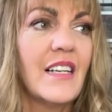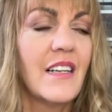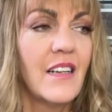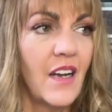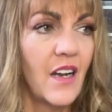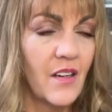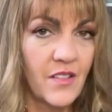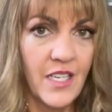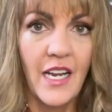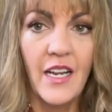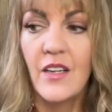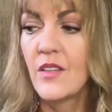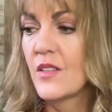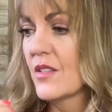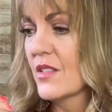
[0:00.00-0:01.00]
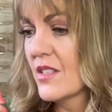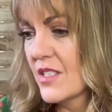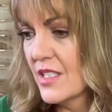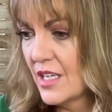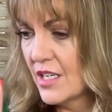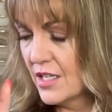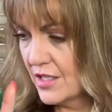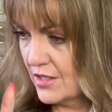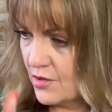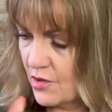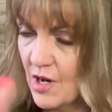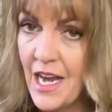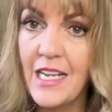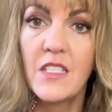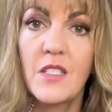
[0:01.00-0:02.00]
Hotels,
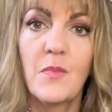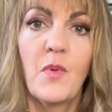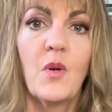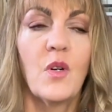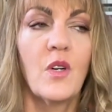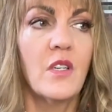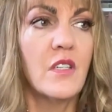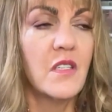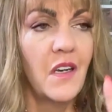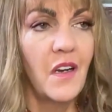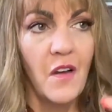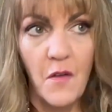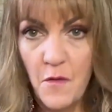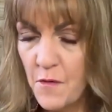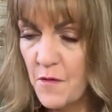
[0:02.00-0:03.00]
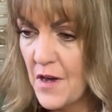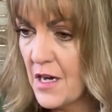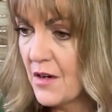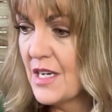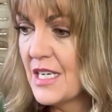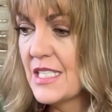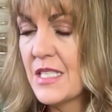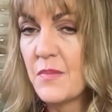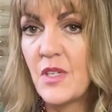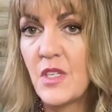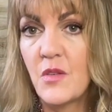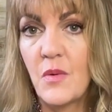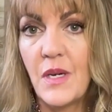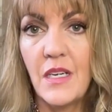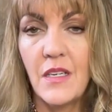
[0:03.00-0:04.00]
transport, ferries in
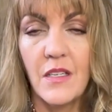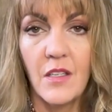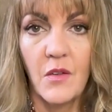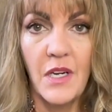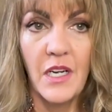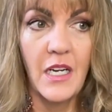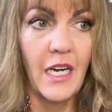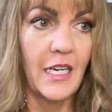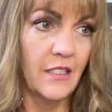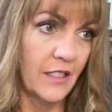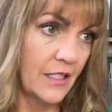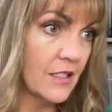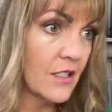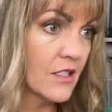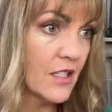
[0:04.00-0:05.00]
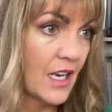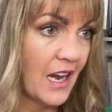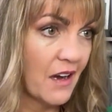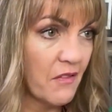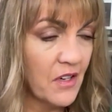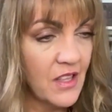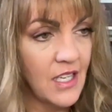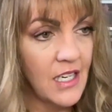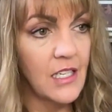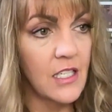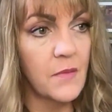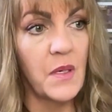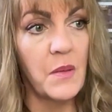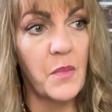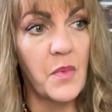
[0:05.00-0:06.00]
between the Greek islands. Everything's
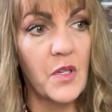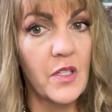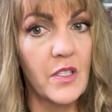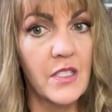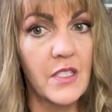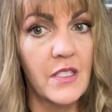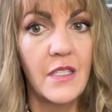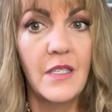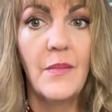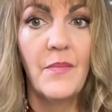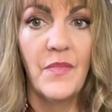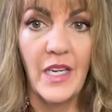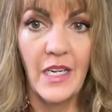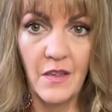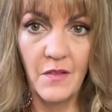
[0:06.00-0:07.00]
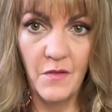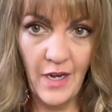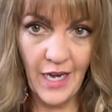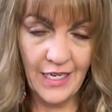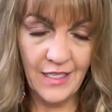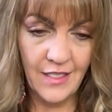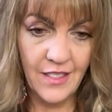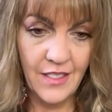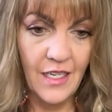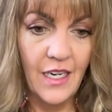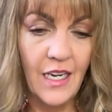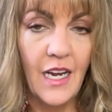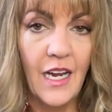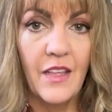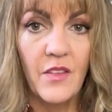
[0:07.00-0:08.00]
been booked in advance.
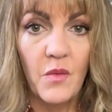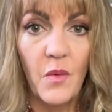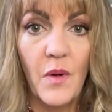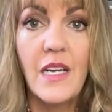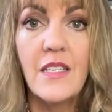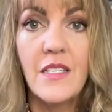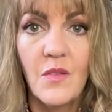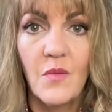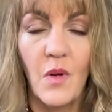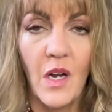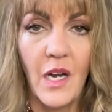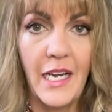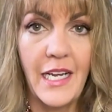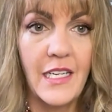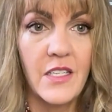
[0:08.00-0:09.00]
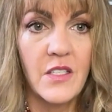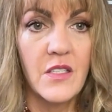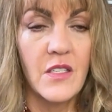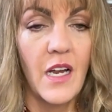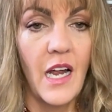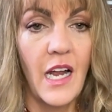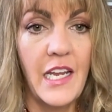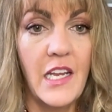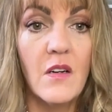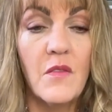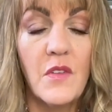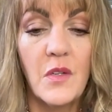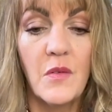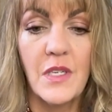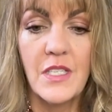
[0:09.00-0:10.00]
And the reason why is I
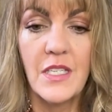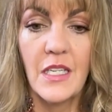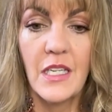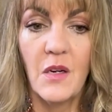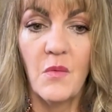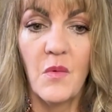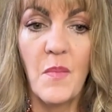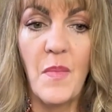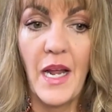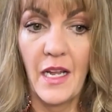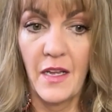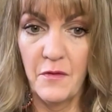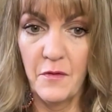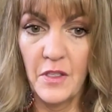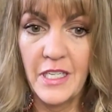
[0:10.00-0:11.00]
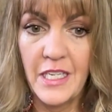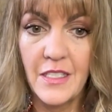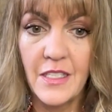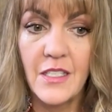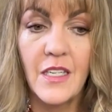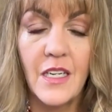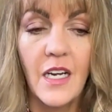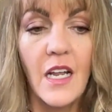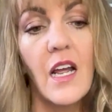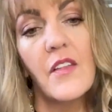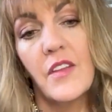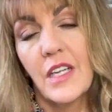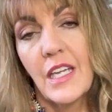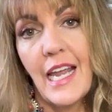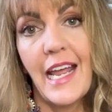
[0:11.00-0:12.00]
interviewed recently Rebecca Flint on
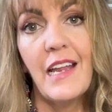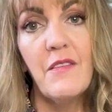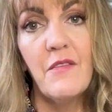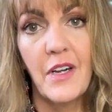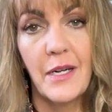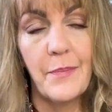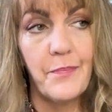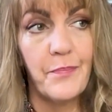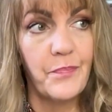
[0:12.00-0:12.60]
the Canva